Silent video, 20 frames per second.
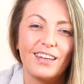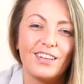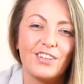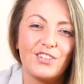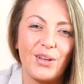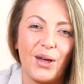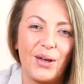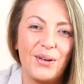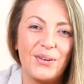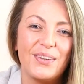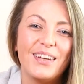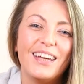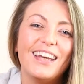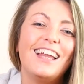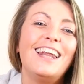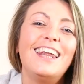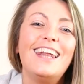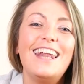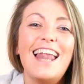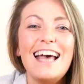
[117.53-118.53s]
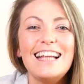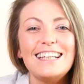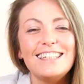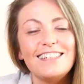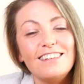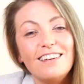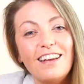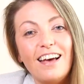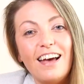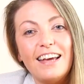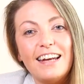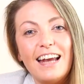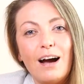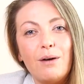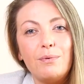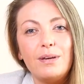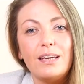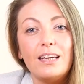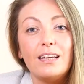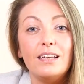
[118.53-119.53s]
So let's learn how
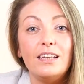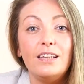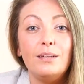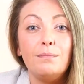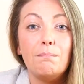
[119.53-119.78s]
we can